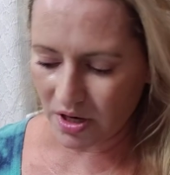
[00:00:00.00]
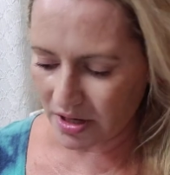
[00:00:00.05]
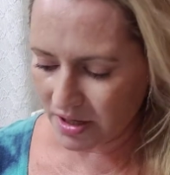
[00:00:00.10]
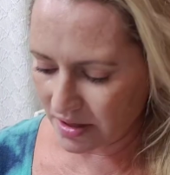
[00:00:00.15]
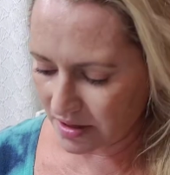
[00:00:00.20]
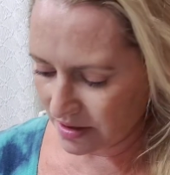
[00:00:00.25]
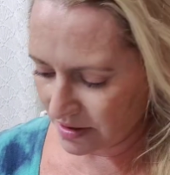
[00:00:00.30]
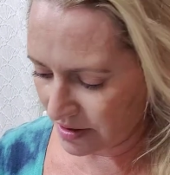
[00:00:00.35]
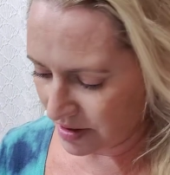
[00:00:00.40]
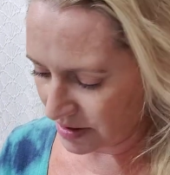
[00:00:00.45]

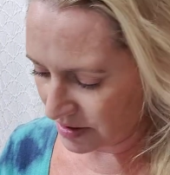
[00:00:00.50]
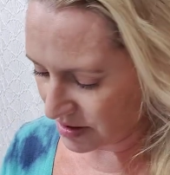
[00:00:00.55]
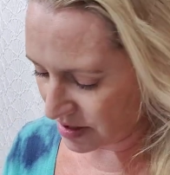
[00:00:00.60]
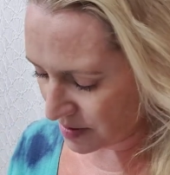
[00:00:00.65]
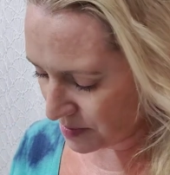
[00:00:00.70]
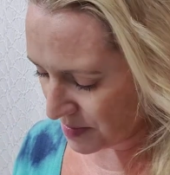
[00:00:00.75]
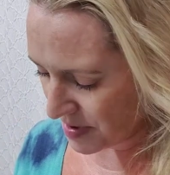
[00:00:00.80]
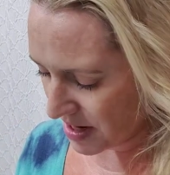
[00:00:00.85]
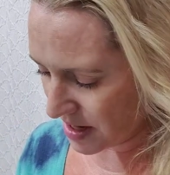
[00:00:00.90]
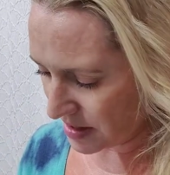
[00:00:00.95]
one
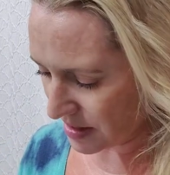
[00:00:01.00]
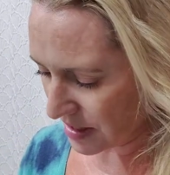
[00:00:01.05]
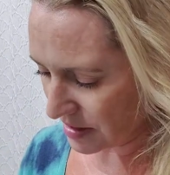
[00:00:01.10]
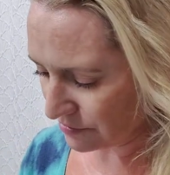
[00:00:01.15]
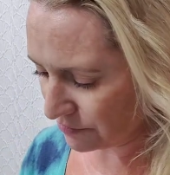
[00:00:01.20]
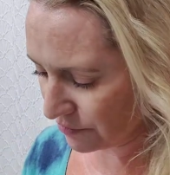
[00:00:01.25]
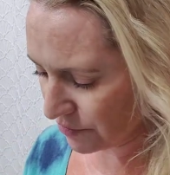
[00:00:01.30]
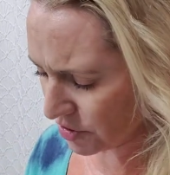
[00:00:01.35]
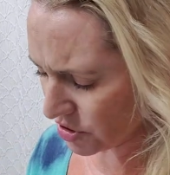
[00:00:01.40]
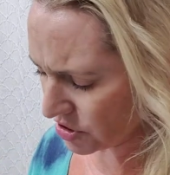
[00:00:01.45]
to me, and
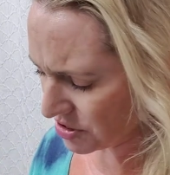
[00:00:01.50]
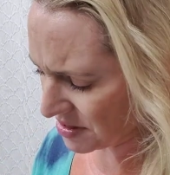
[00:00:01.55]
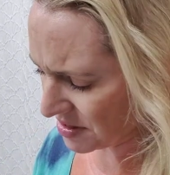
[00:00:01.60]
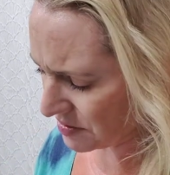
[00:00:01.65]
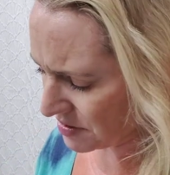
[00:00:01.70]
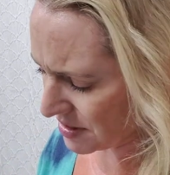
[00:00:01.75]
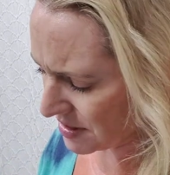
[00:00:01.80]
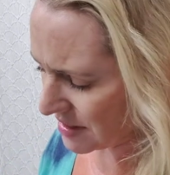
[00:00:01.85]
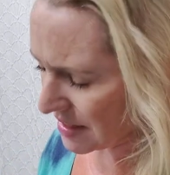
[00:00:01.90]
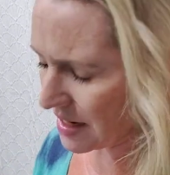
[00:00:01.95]
at first
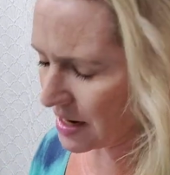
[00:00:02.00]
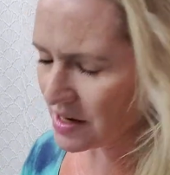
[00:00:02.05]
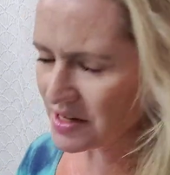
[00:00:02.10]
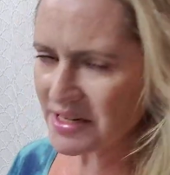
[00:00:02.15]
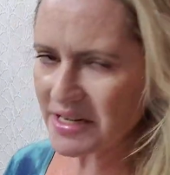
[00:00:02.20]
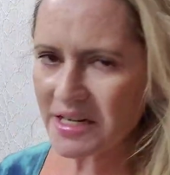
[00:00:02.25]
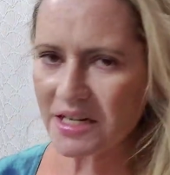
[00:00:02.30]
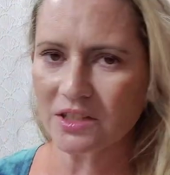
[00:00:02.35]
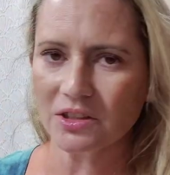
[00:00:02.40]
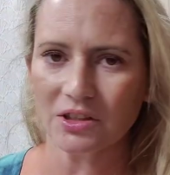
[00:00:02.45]
I would say
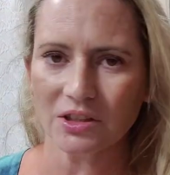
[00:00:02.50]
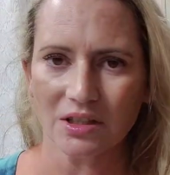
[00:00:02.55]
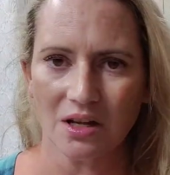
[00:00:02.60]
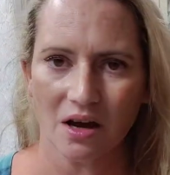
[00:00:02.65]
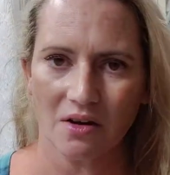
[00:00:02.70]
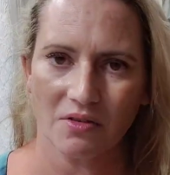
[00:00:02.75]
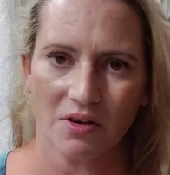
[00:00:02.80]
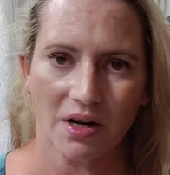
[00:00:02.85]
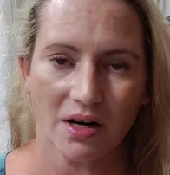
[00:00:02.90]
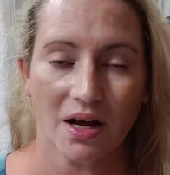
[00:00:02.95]
I didn't
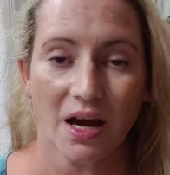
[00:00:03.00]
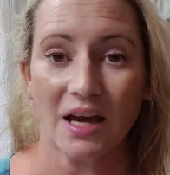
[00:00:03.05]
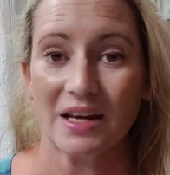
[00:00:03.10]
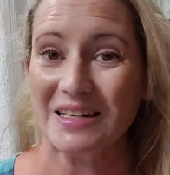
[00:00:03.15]
love it.